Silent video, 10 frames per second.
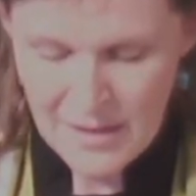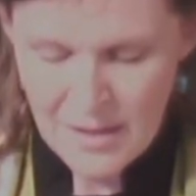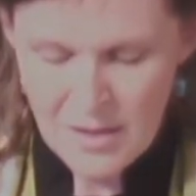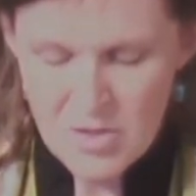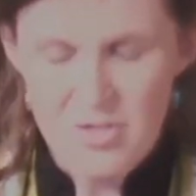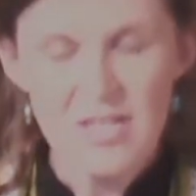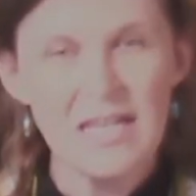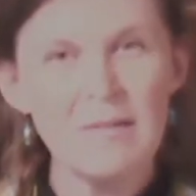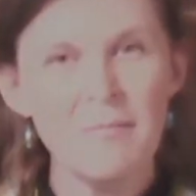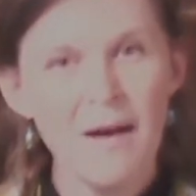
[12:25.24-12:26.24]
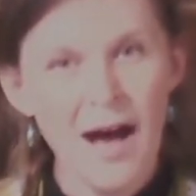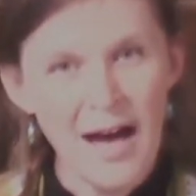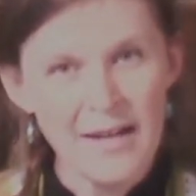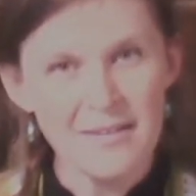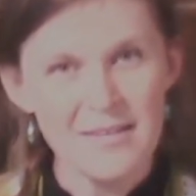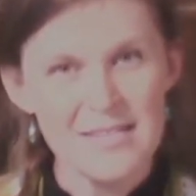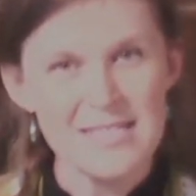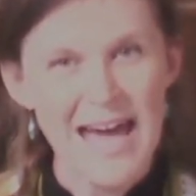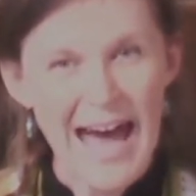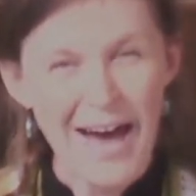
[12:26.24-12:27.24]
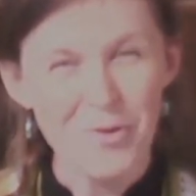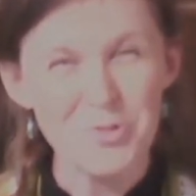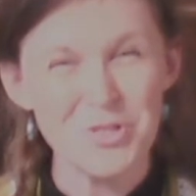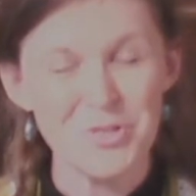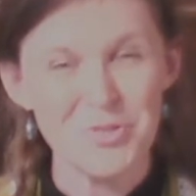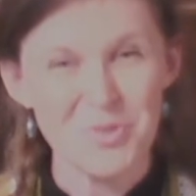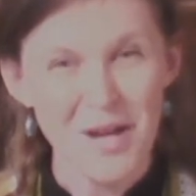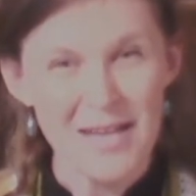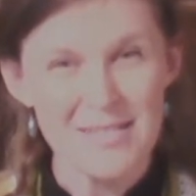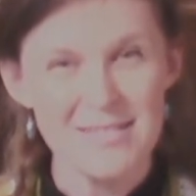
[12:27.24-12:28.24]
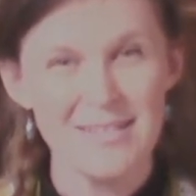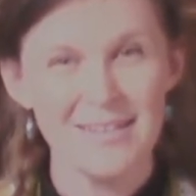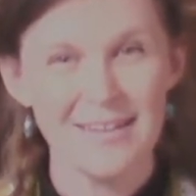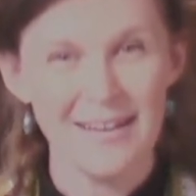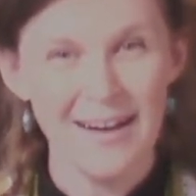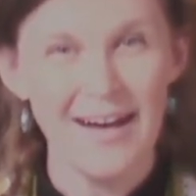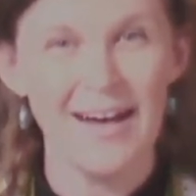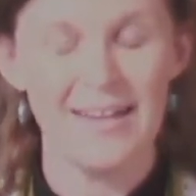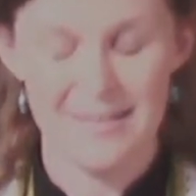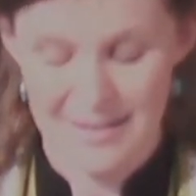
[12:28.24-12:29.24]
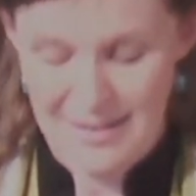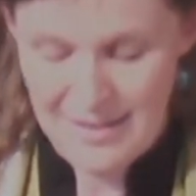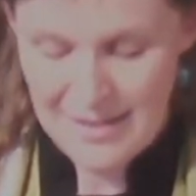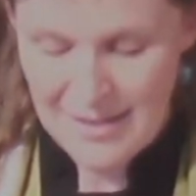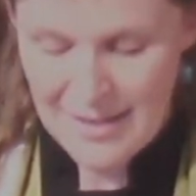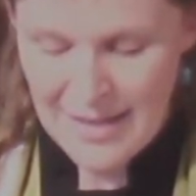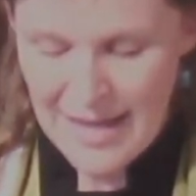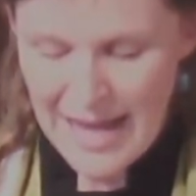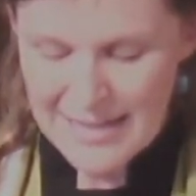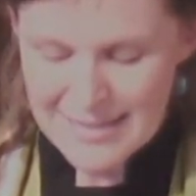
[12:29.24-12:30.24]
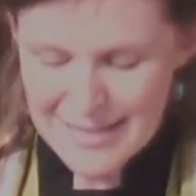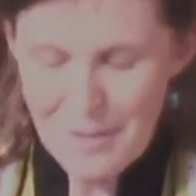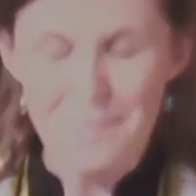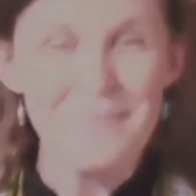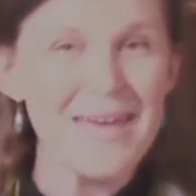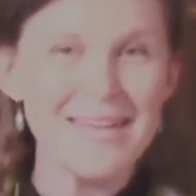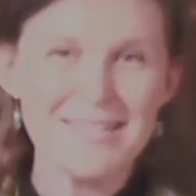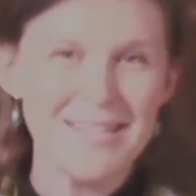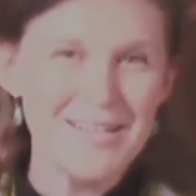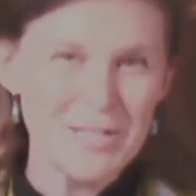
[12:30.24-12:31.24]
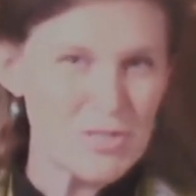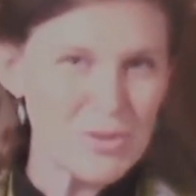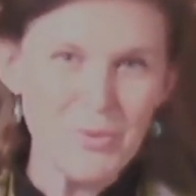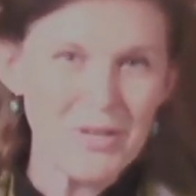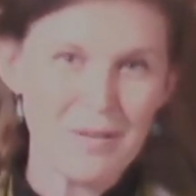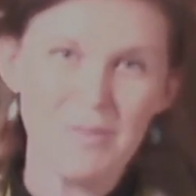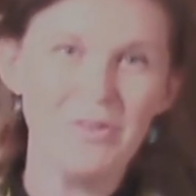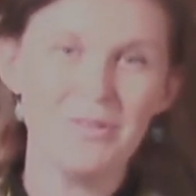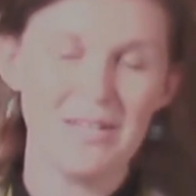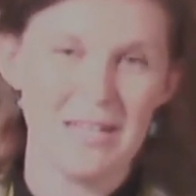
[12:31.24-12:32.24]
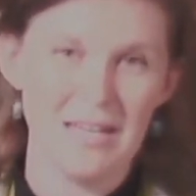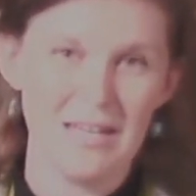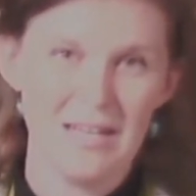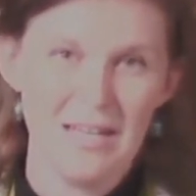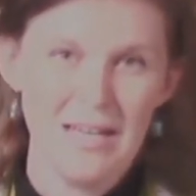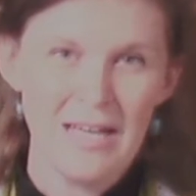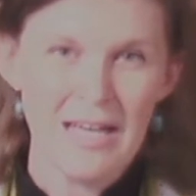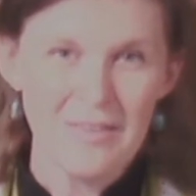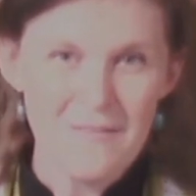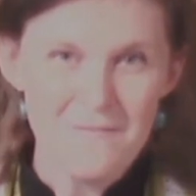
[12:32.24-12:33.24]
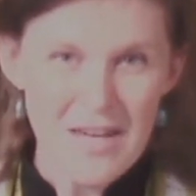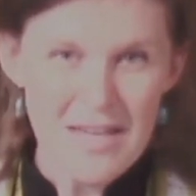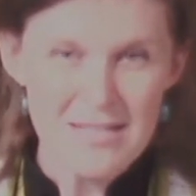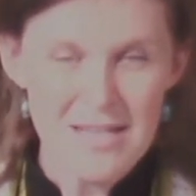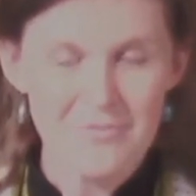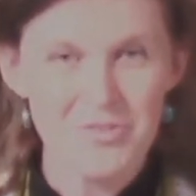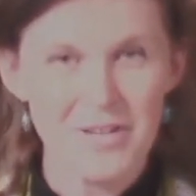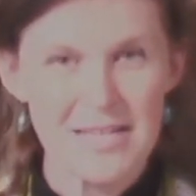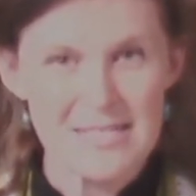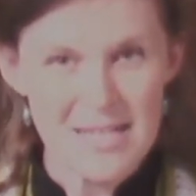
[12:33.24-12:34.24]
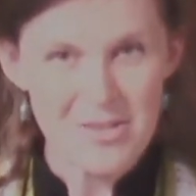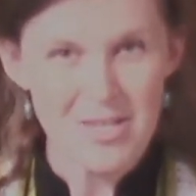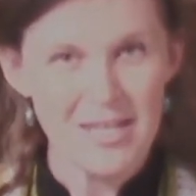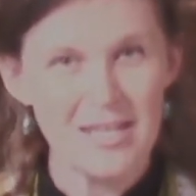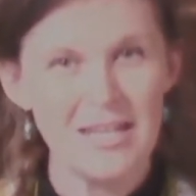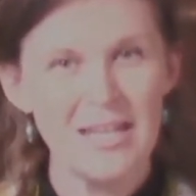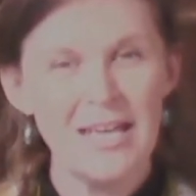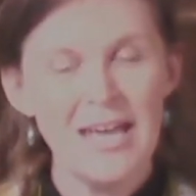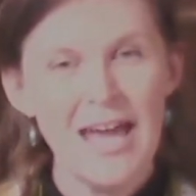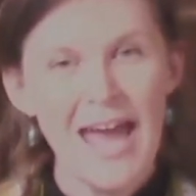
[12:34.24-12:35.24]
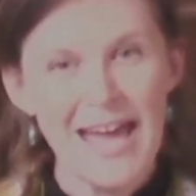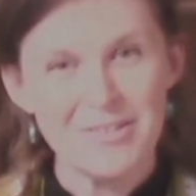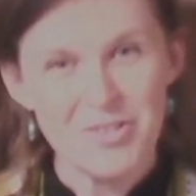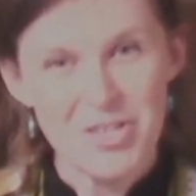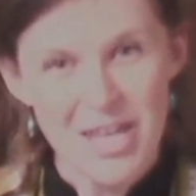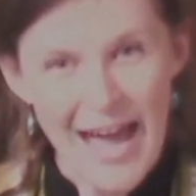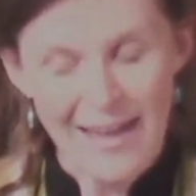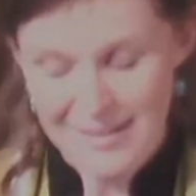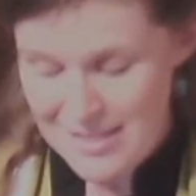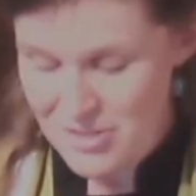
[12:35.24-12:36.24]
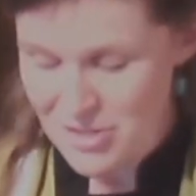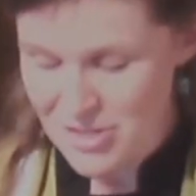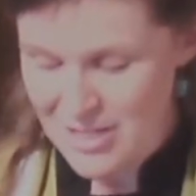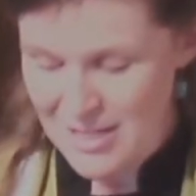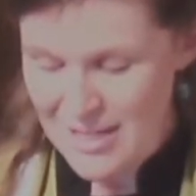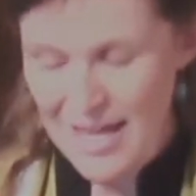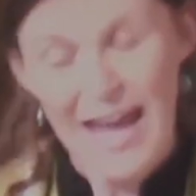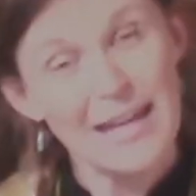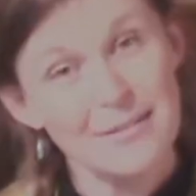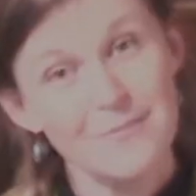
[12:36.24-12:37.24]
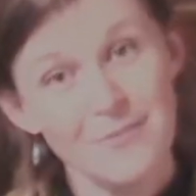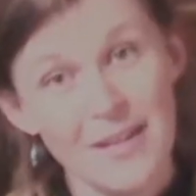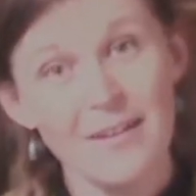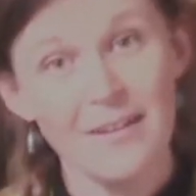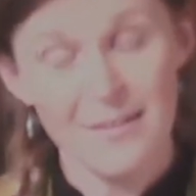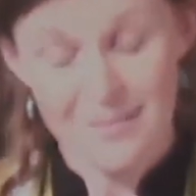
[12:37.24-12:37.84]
She models how to trust God and commit to community in the face of transition and challenge and fear.